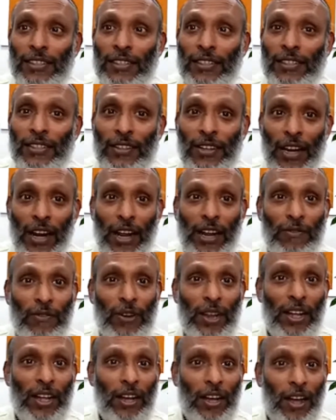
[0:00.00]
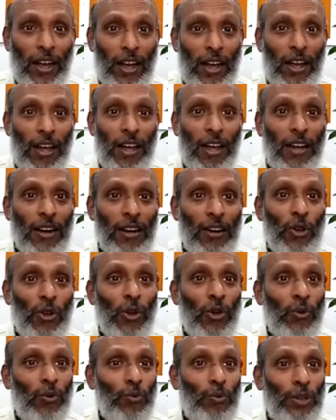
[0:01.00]
drive a car
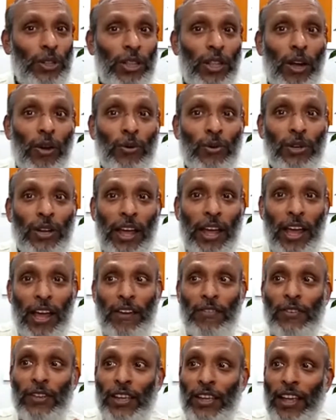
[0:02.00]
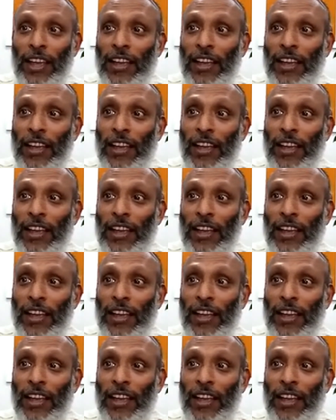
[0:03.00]
without having